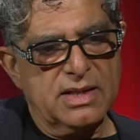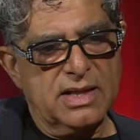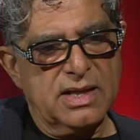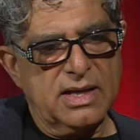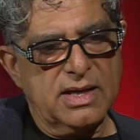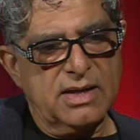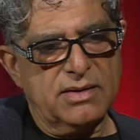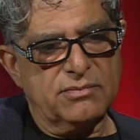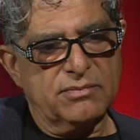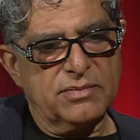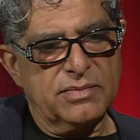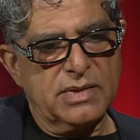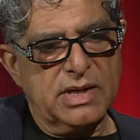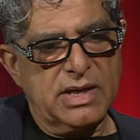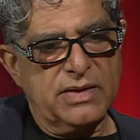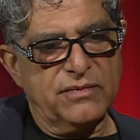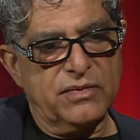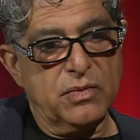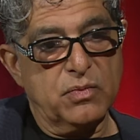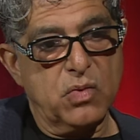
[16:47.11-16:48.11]
uh,
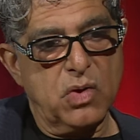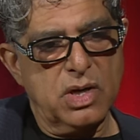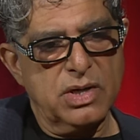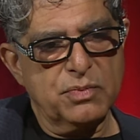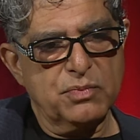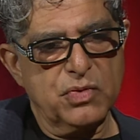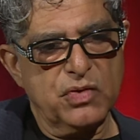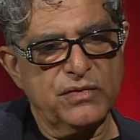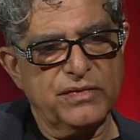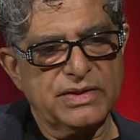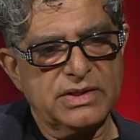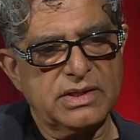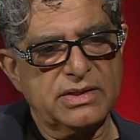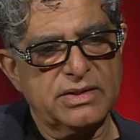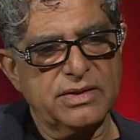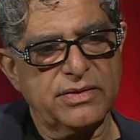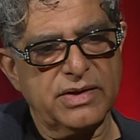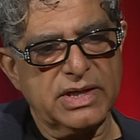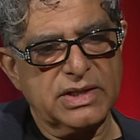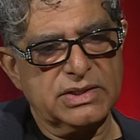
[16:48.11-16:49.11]
if you want to move in the
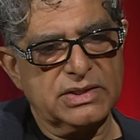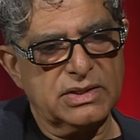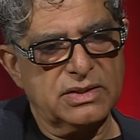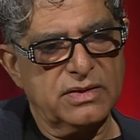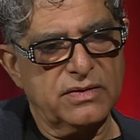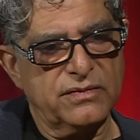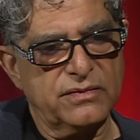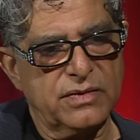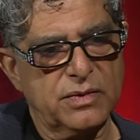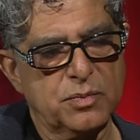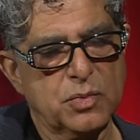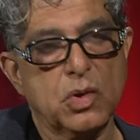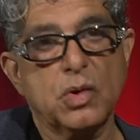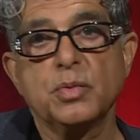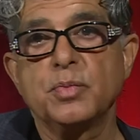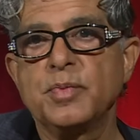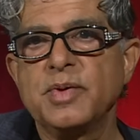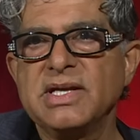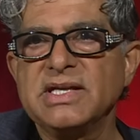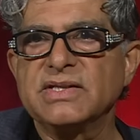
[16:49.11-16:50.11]
direction of a
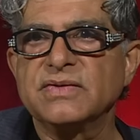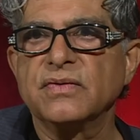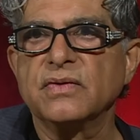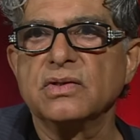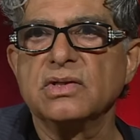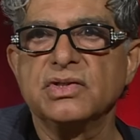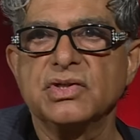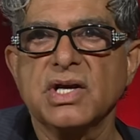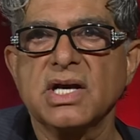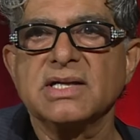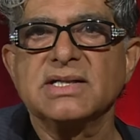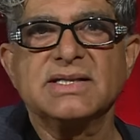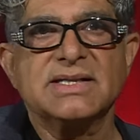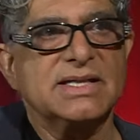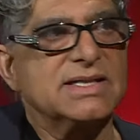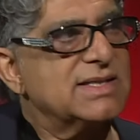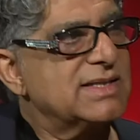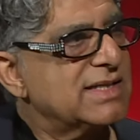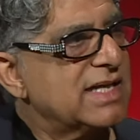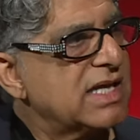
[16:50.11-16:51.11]
more peaceful, just,
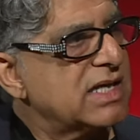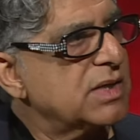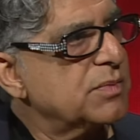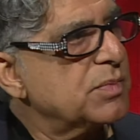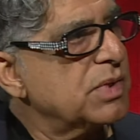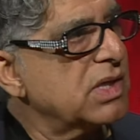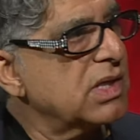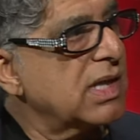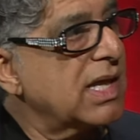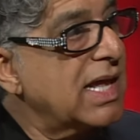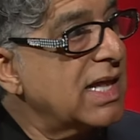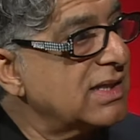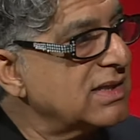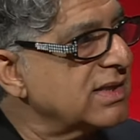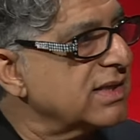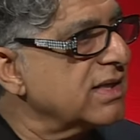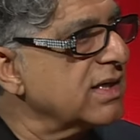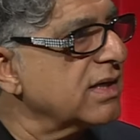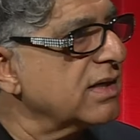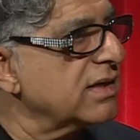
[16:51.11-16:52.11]
sustainable,
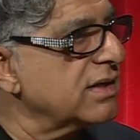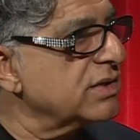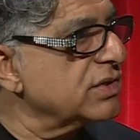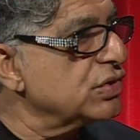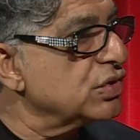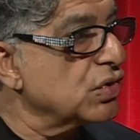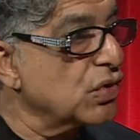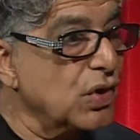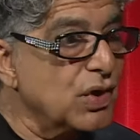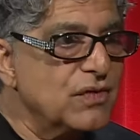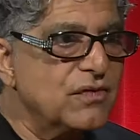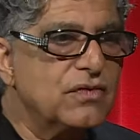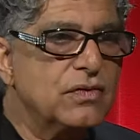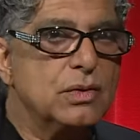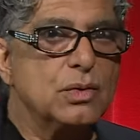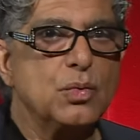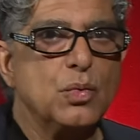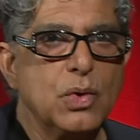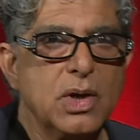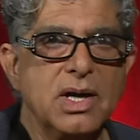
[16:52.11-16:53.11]
healthier, and
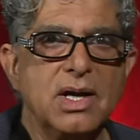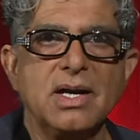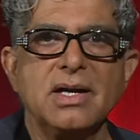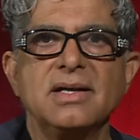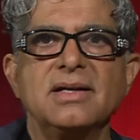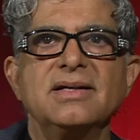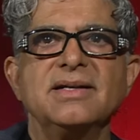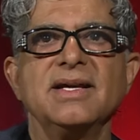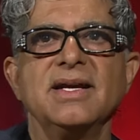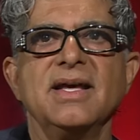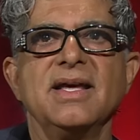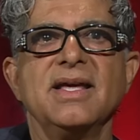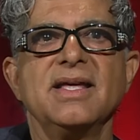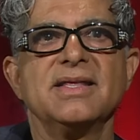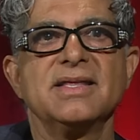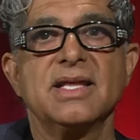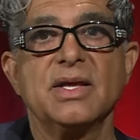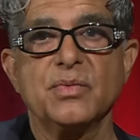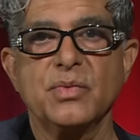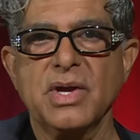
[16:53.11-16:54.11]
joyful world,
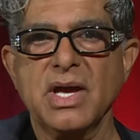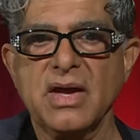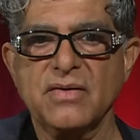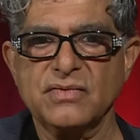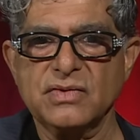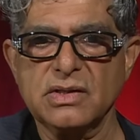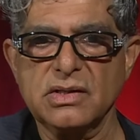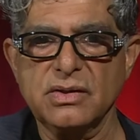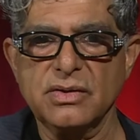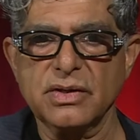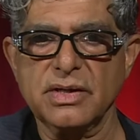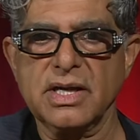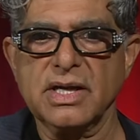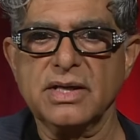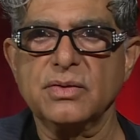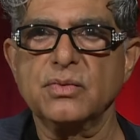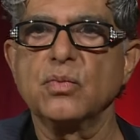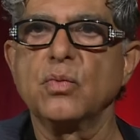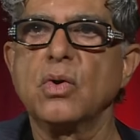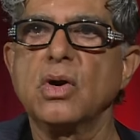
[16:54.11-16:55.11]
then we have to look
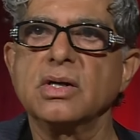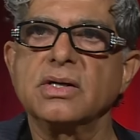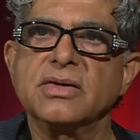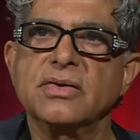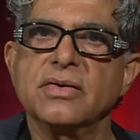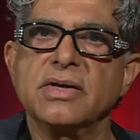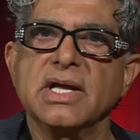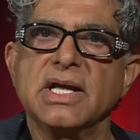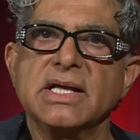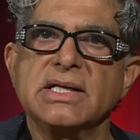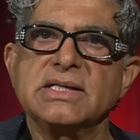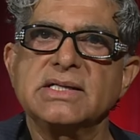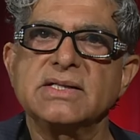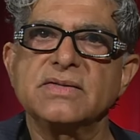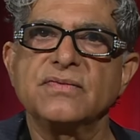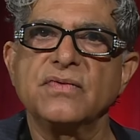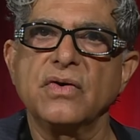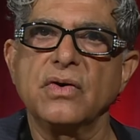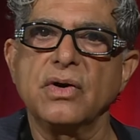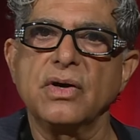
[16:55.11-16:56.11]
at what
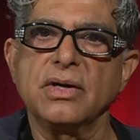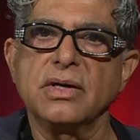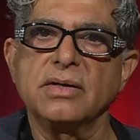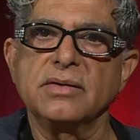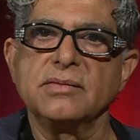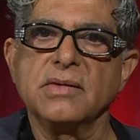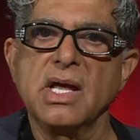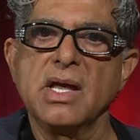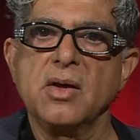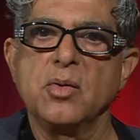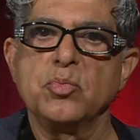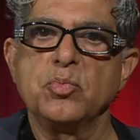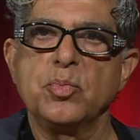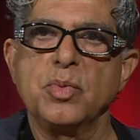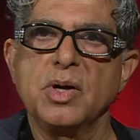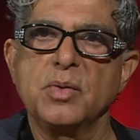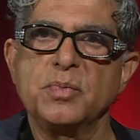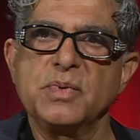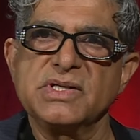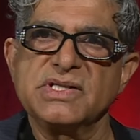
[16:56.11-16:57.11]
creates for
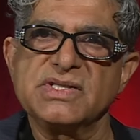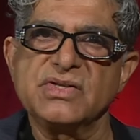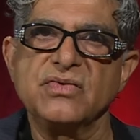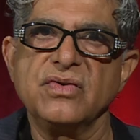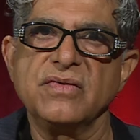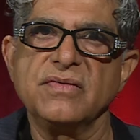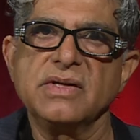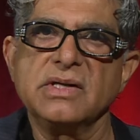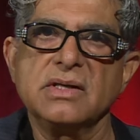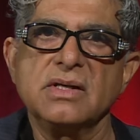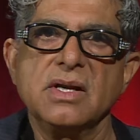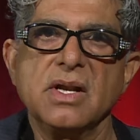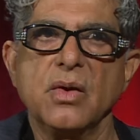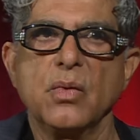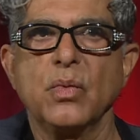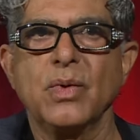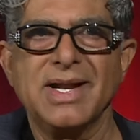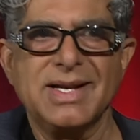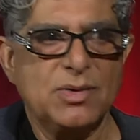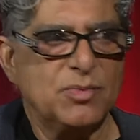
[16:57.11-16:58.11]
purpose driven
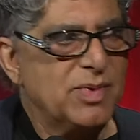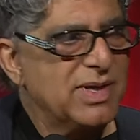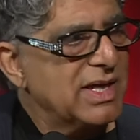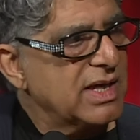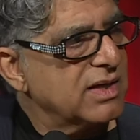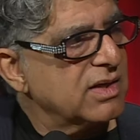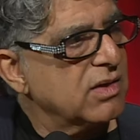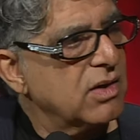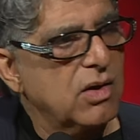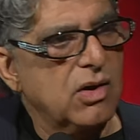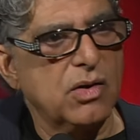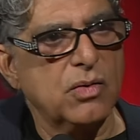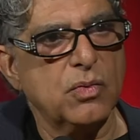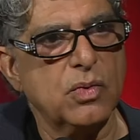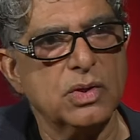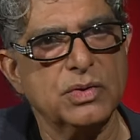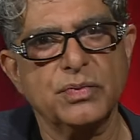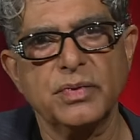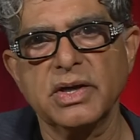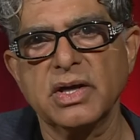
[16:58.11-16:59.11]
well being or
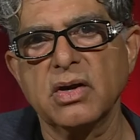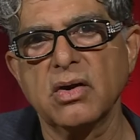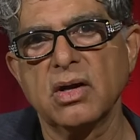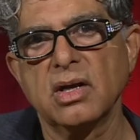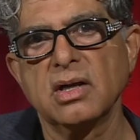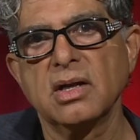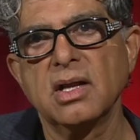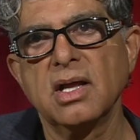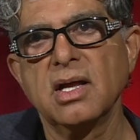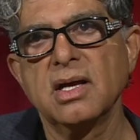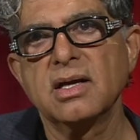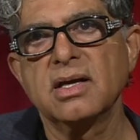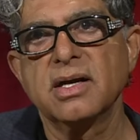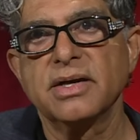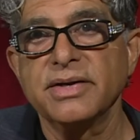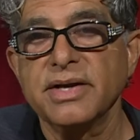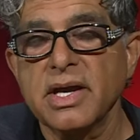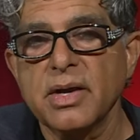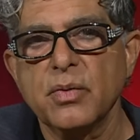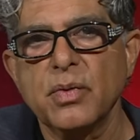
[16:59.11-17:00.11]
what we call
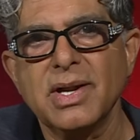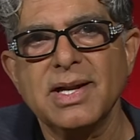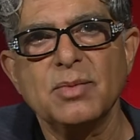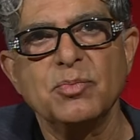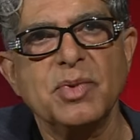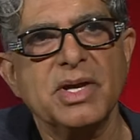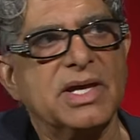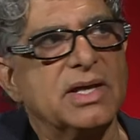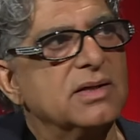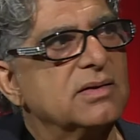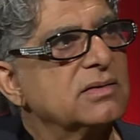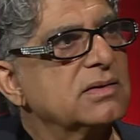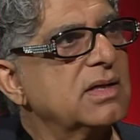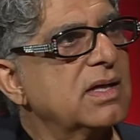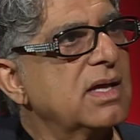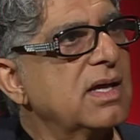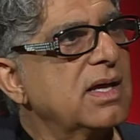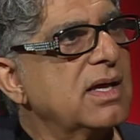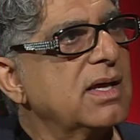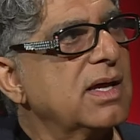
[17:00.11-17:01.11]
career well being.
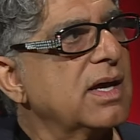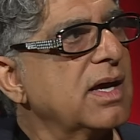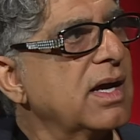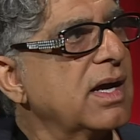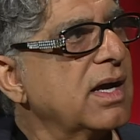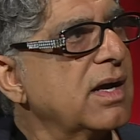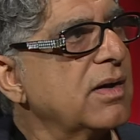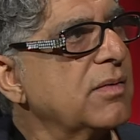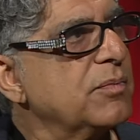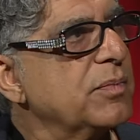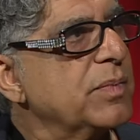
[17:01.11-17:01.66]
Uh,